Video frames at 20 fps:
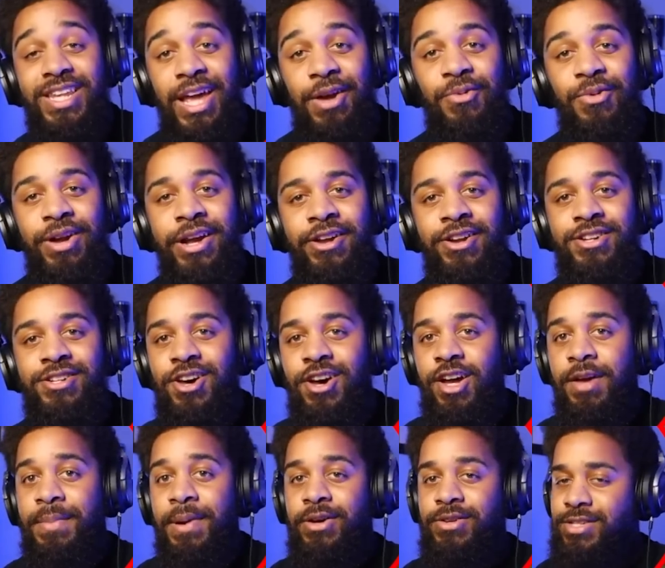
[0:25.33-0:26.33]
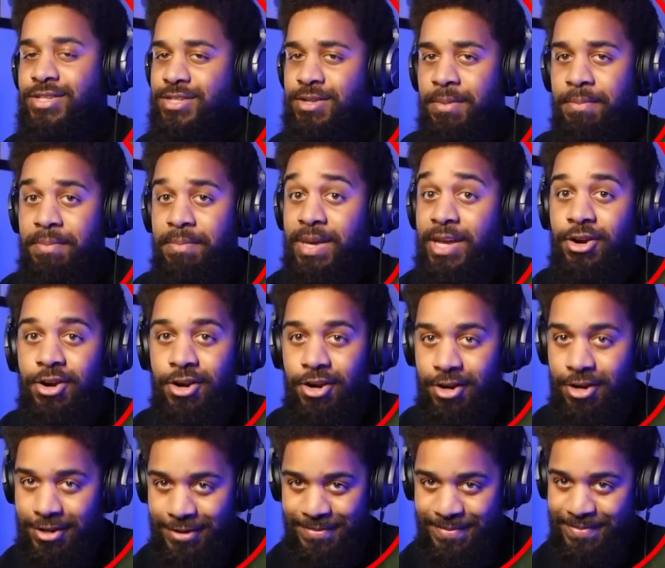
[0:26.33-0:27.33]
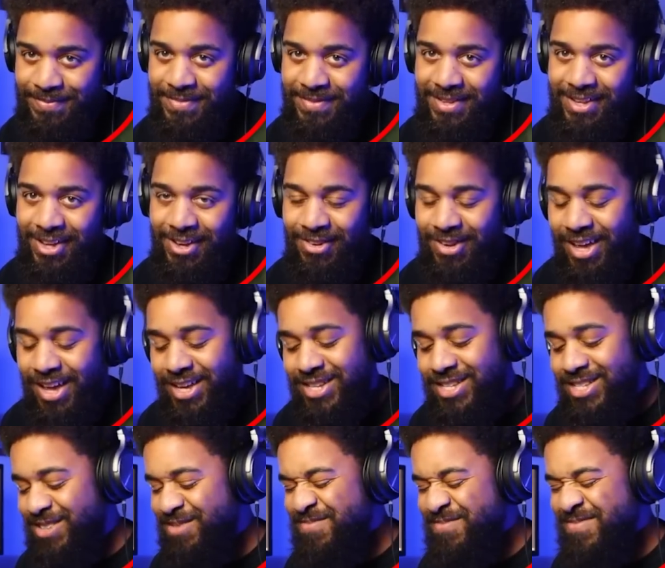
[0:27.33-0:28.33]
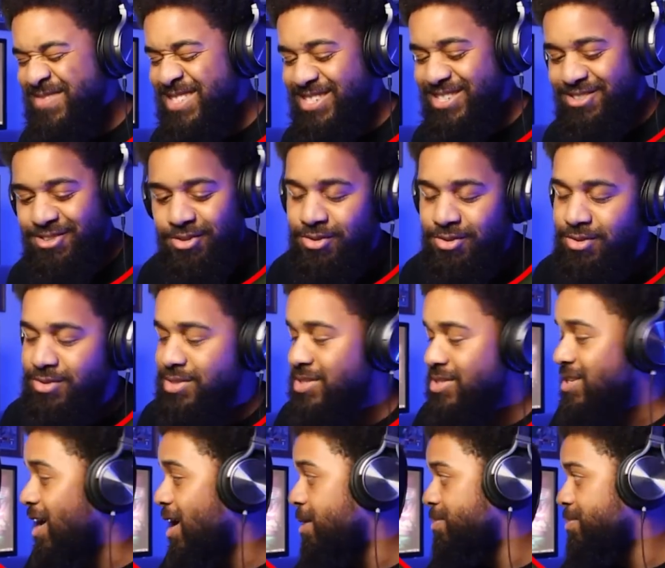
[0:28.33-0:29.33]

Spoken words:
we're here to talk about Samir. Okay, Samir. Oh, stop.